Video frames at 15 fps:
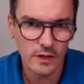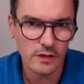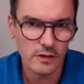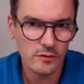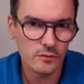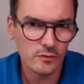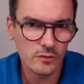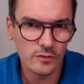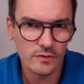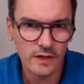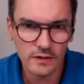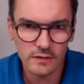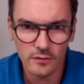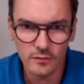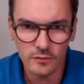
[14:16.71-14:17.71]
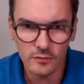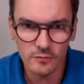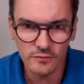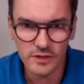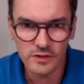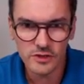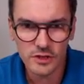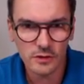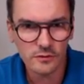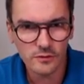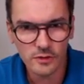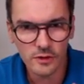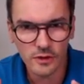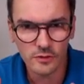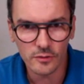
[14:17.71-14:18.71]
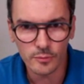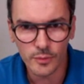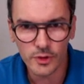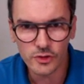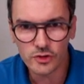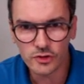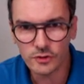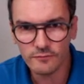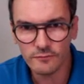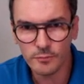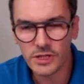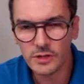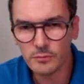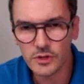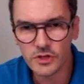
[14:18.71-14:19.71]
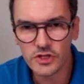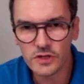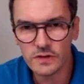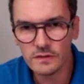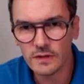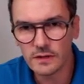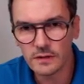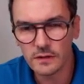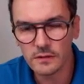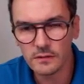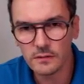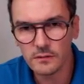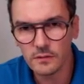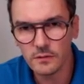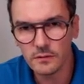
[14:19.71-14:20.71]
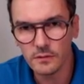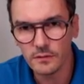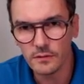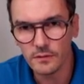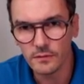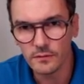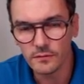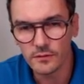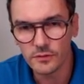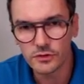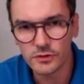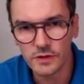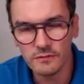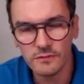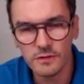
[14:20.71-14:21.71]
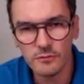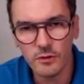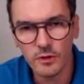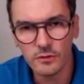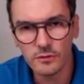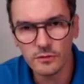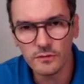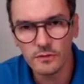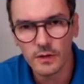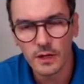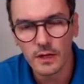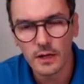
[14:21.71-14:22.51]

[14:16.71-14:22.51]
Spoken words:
And you know that on OVHcloud, you got a bunch of big machines that can handle such heavy workloads.